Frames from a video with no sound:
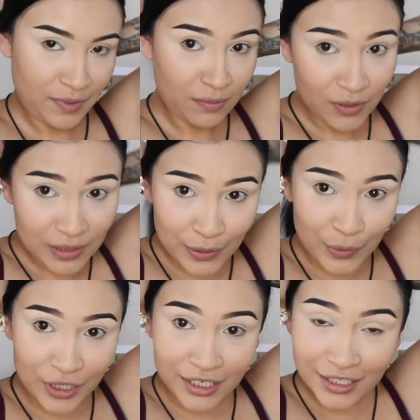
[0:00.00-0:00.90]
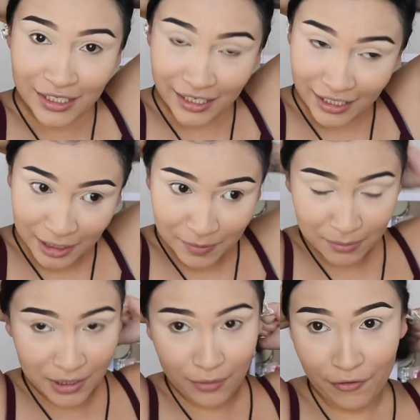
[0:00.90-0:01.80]
them smell so good and it keeps
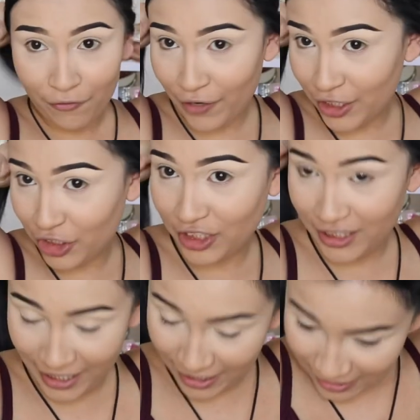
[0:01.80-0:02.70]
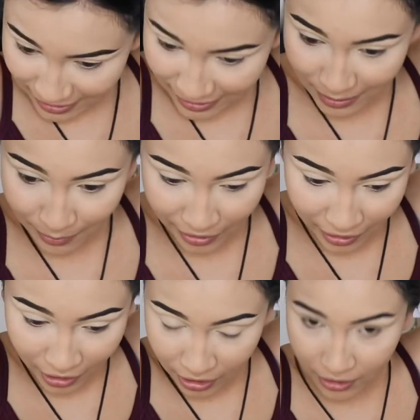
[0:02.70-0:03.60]
me refreshed and nice and
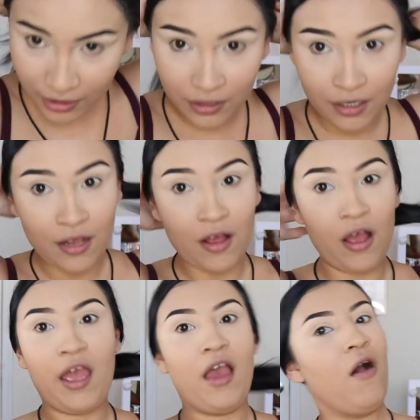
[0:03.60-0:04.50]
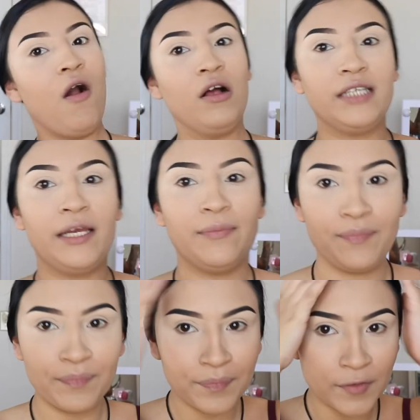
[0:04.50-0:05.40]
smelling good all day,
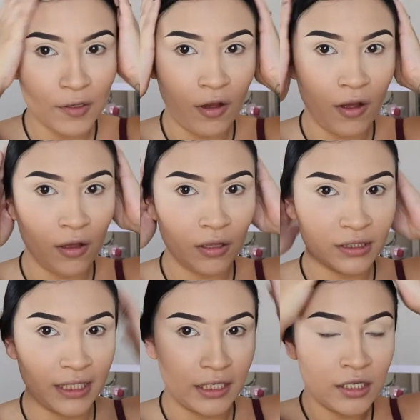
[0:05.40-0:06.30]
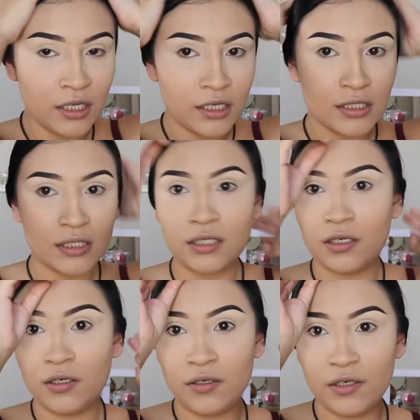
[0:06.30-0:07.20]
all day.
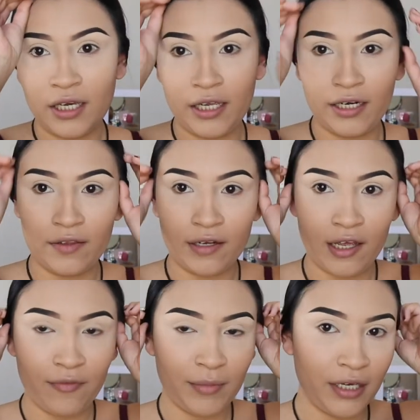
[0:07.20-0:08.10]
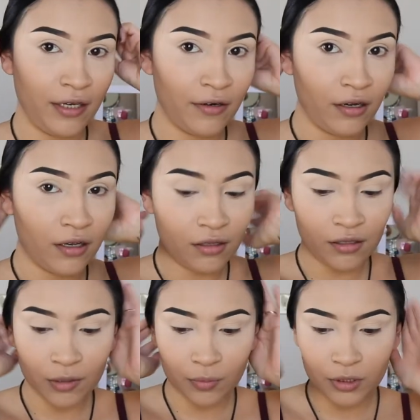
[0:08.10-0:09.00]
So, okay, now that I have my hair
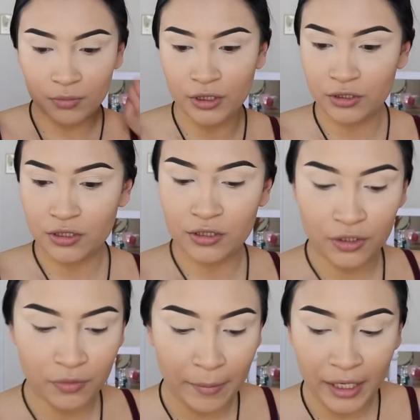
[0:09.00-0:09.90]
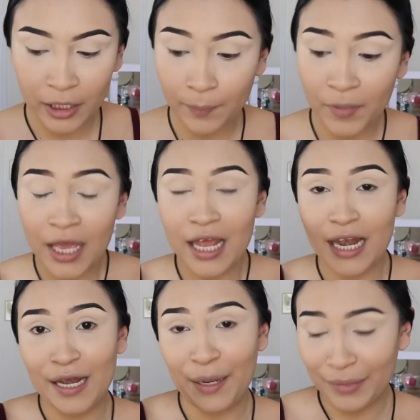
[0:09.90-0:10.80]
up, let me just start doing makeup.
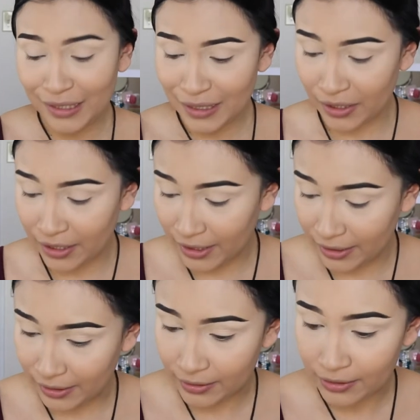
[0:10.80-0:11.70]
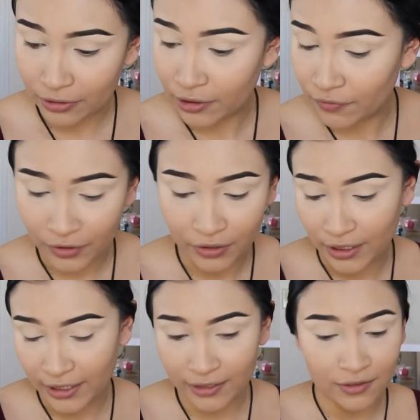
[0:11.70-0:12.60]
Let me start this story for you
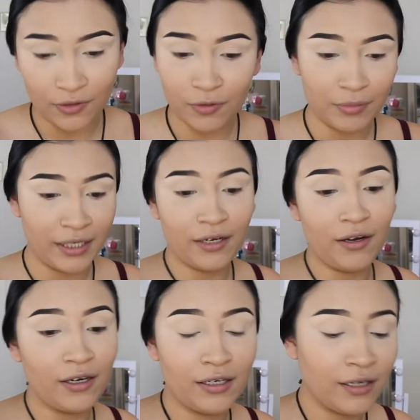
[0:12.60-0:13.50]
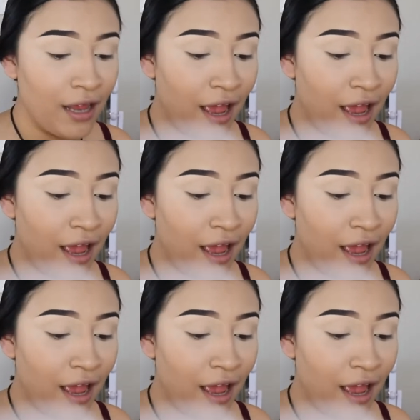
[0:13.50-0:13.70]
guys. Oh my God.